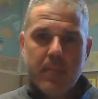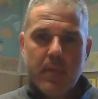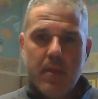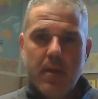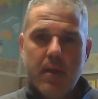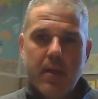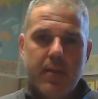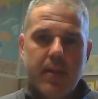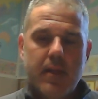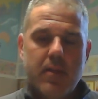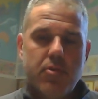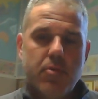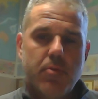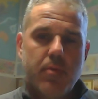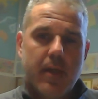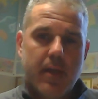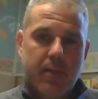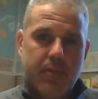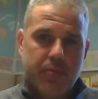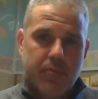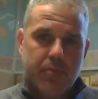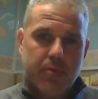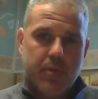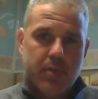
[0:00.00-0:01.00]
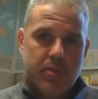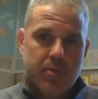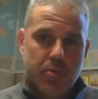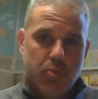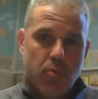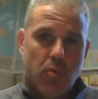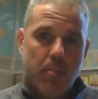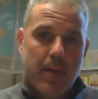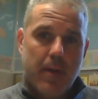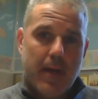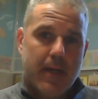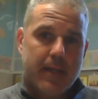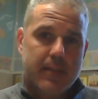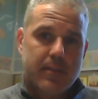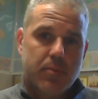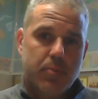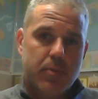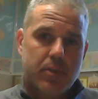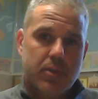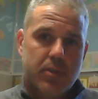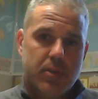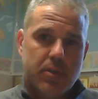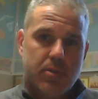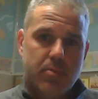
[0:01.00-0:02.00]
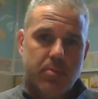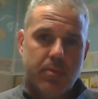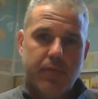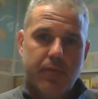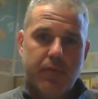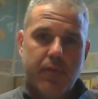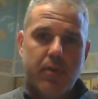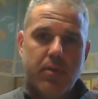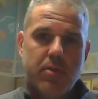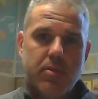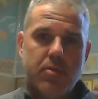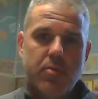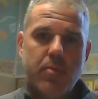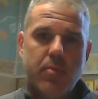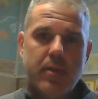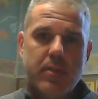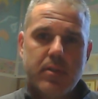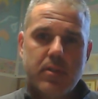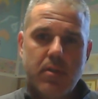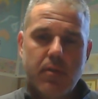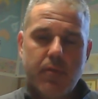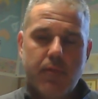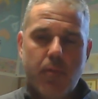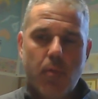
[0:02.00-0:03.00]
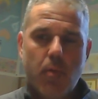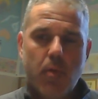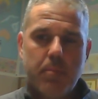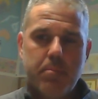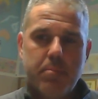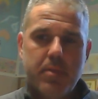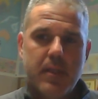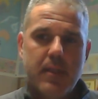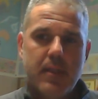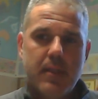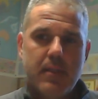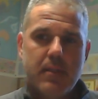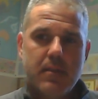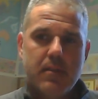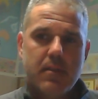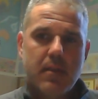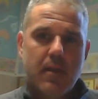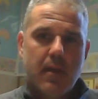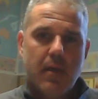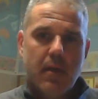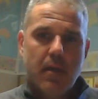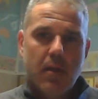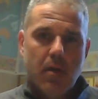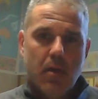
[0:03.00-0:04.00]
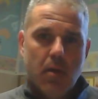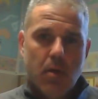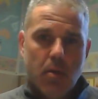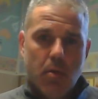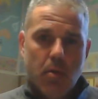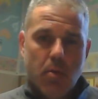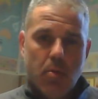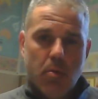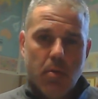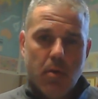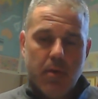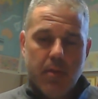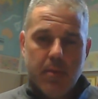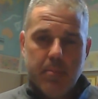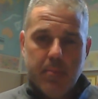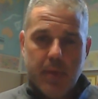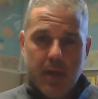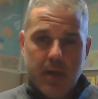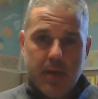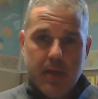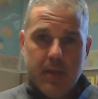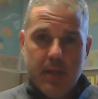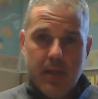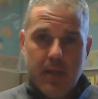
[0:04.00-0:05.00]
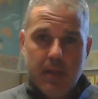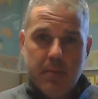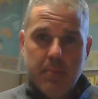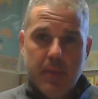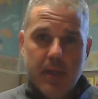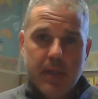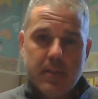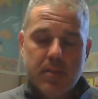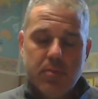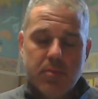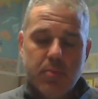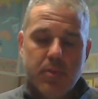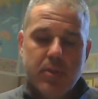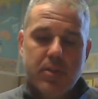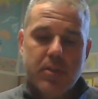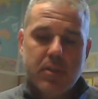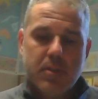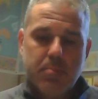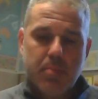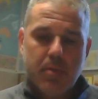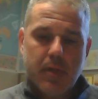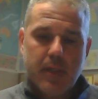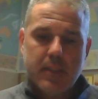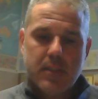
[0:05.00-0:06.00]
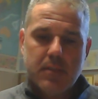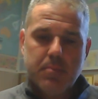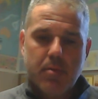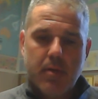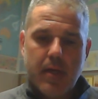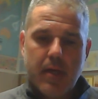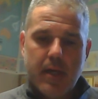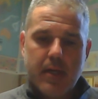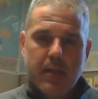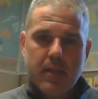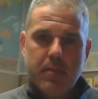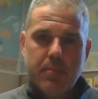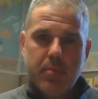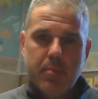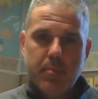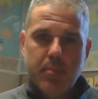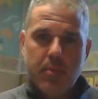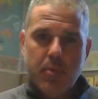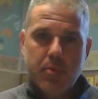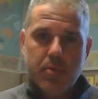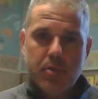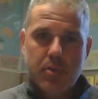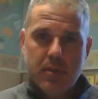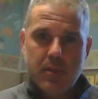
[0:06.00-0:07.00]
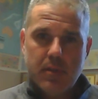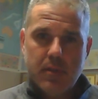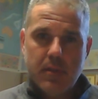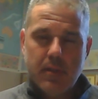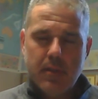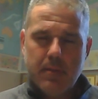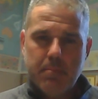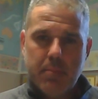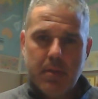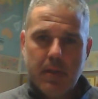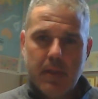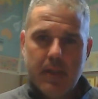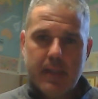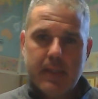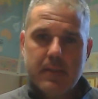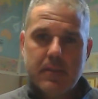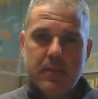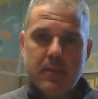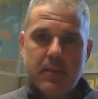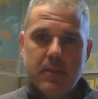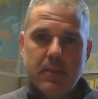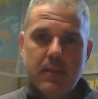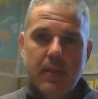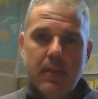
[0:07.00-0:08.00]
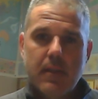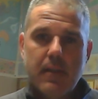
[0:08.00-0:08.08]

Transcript: They do that through their toolbox, which is referred to as the 4 Ps, or the marketing mix, which is price, product, promotion, and place.